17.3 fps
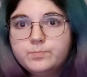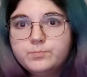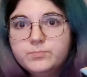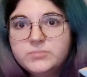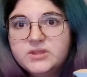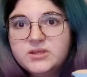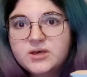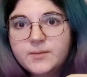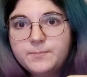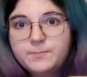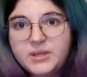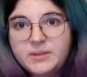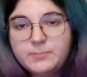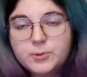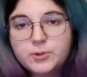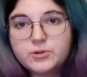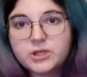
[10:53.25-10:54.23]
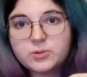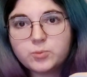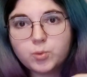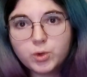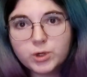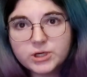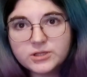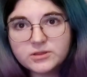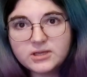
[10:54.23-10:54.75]
the people that
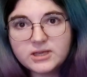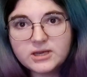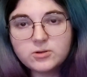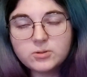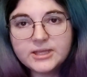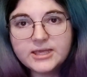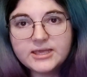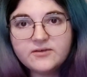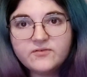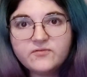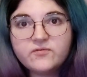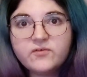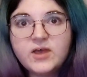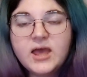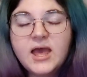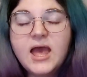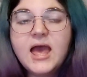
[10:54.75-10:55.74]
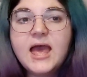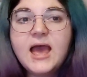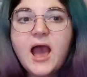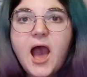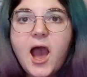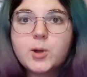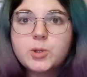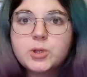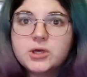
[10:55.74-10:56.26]
work there live,
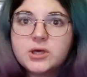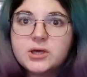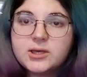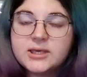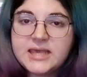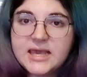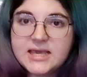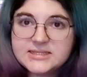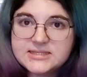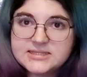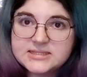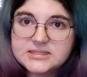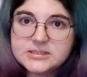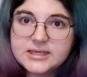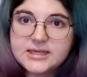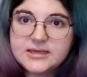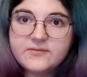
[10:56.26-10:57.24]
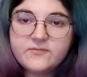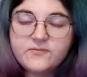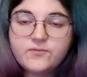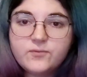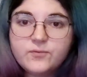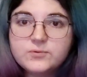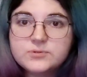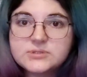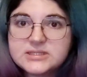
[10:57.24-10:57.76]
how the guests live,
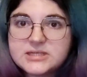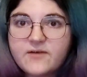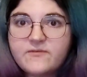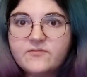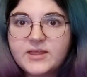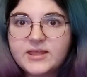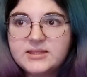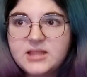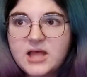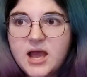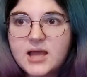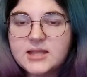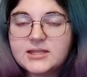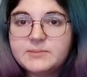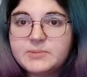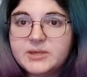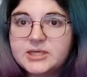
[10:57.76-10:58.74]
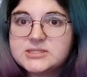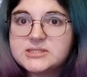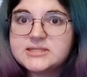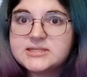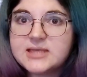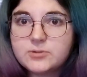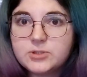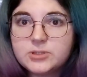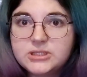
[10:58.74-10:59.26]
stuff like that, because it
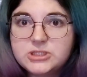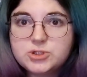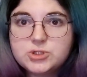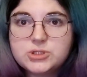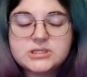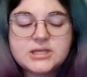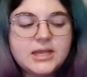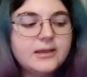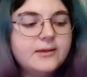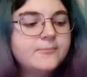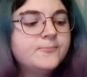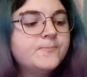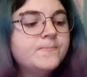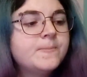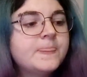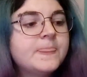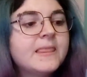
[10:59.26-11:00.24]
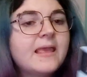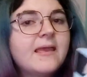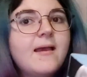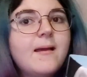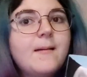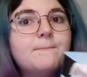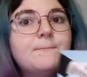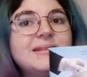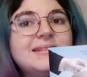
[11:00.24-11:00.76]
sounded interesting.
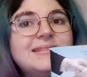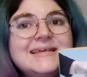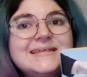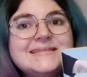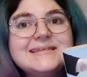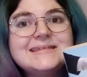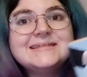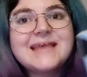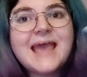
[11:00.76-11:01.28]
But this is